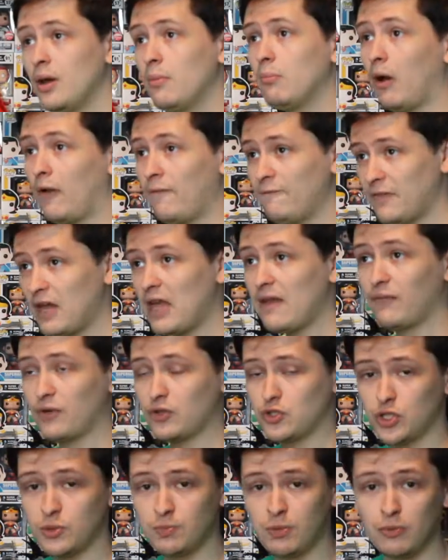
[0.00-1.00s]
my
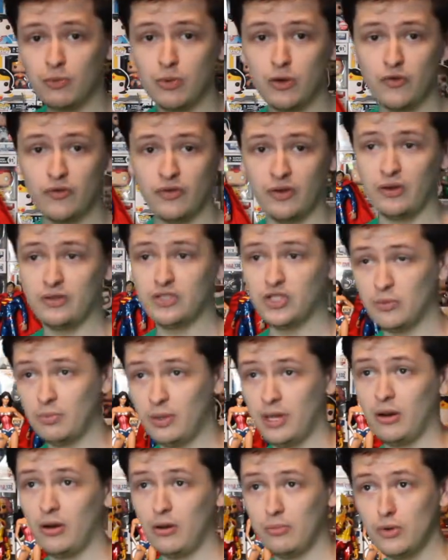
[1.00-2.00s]
favourite
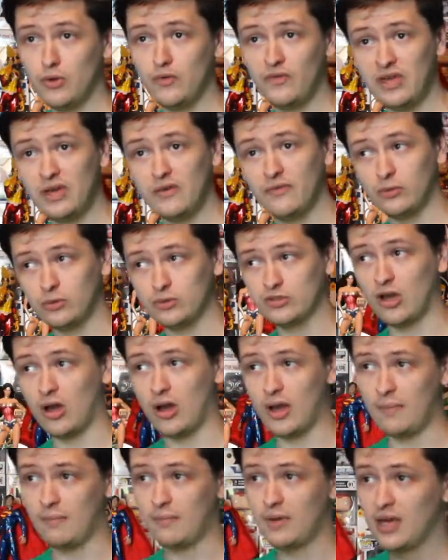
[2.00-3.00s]
superhero movie of all
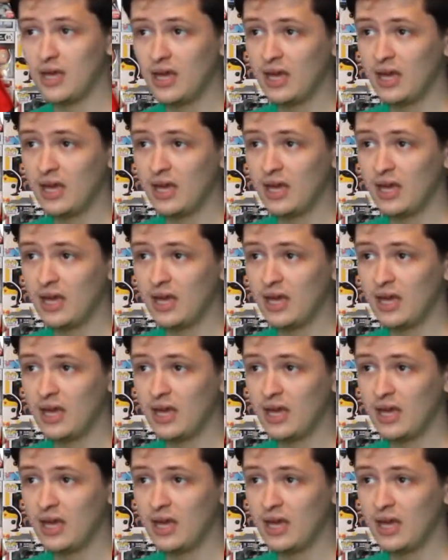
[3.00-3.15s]
time.